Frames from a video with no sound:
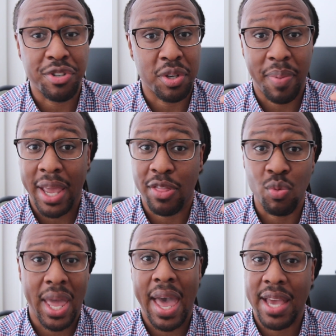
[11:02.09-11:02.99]
you to pay
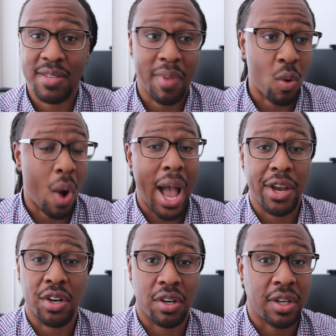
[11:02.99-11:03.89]
through cash, by
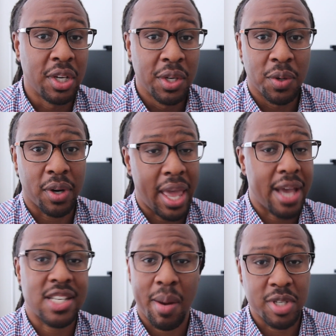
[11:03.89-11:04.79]
wire or
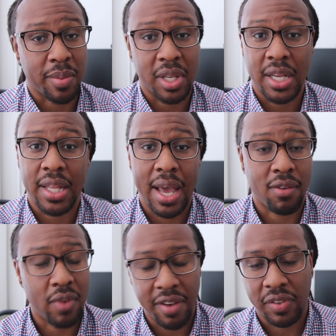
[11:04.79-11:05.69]
Cash App or something like
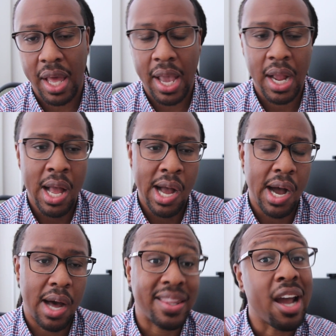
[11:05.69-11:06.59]
that, red flag.
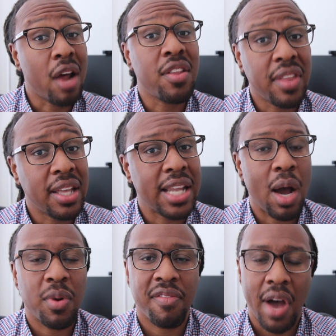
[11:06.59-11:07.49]
The other thing that
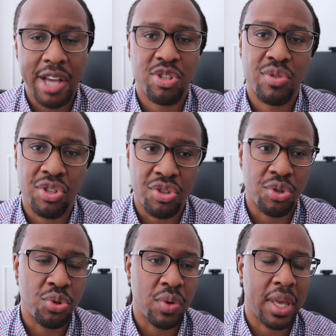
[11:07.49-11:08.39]
I would advise you to
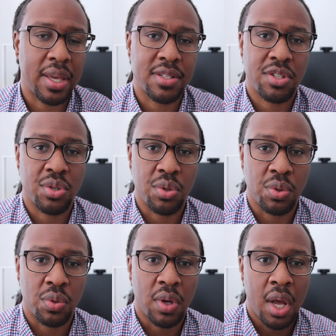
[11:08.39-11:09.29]
do is
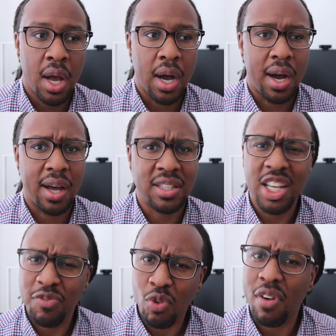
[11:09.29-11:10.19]
to
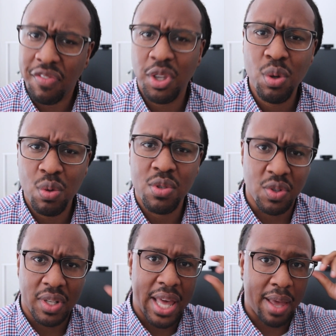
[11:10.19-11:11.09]
look for reviews
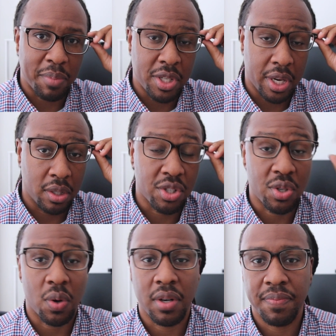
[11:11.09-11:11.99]
on that particular
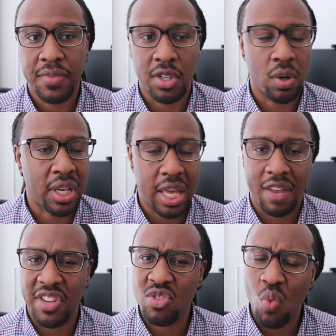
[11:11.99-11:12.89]
store. So again,
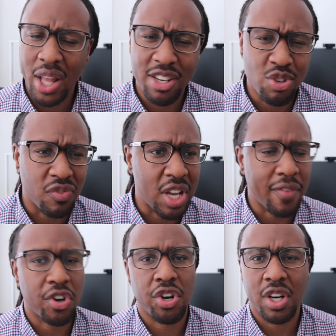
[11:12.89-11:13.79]
if it's one that you've
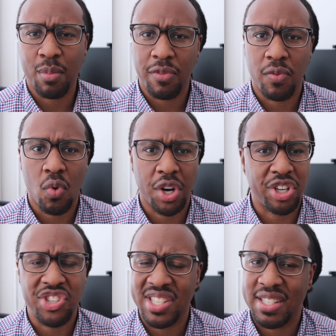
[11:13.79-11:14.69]
never heard of before,
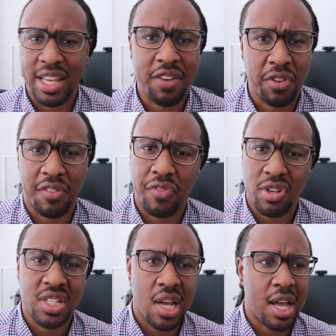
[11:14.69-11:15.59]
you're just seeing it for the
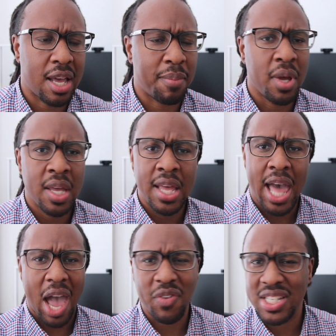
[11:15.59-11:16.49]
first time
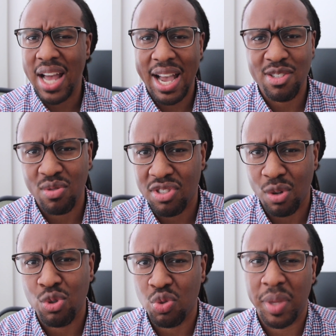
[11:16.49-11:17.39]
advertised on
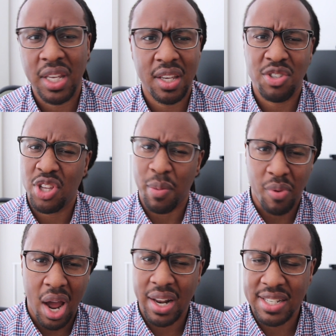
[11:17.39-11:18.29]
social media, you see their
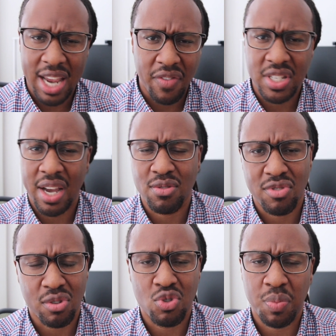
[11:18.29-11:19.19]
products advertised on
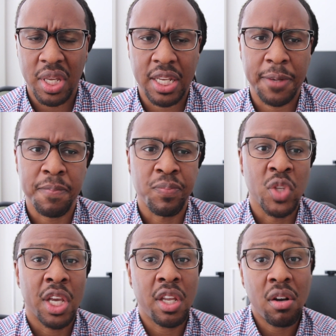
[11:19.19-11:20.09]
social media,
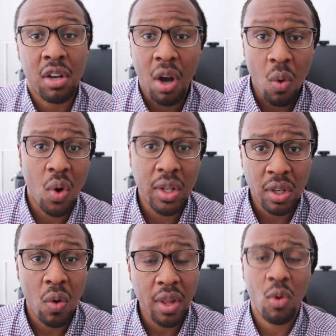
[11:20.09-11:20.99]
go
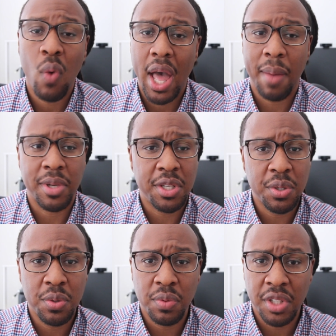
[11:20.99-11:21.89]
on the web and
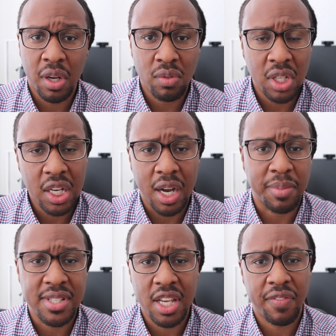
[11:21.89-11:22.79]
do, look
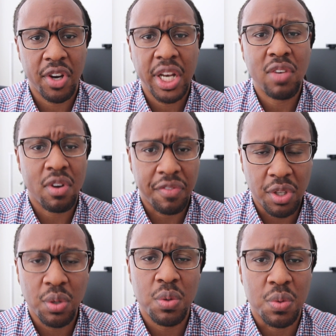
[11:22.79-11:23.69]
up to see if there are any
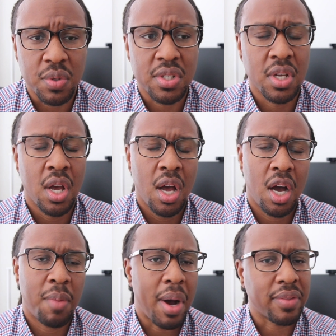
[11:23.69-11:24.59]
reviews
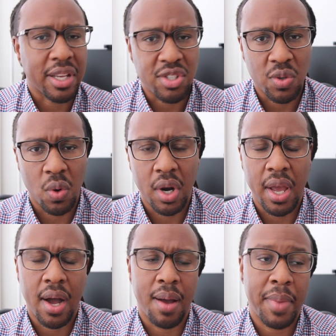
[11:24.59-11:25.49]
about that store.
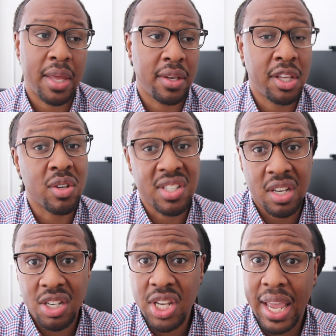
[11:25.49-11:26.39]
And it's a
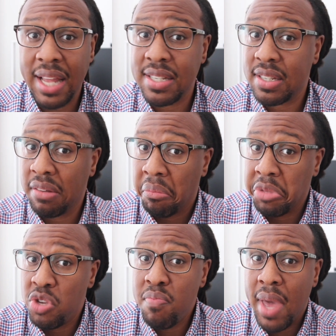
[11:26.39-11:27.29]
good chance
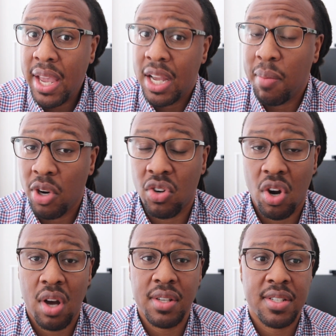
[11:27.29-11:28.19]
you may come
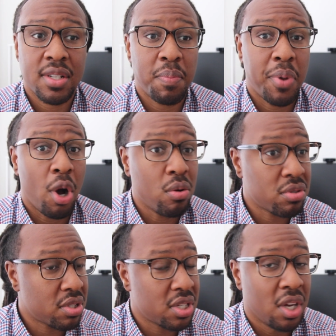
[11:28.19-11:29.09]
across some
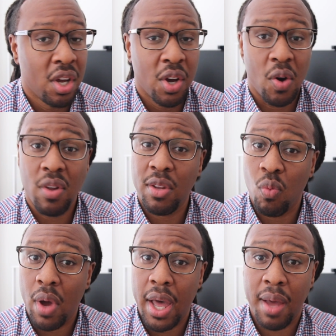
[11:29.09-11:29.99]
posts on the
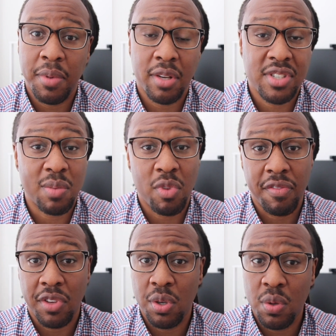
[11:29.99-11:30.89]
web, some
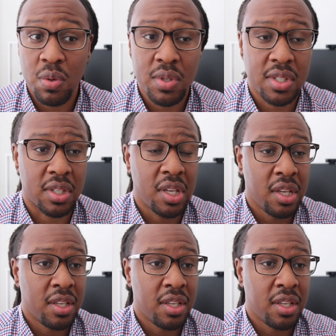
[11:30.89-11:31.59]
reviews, and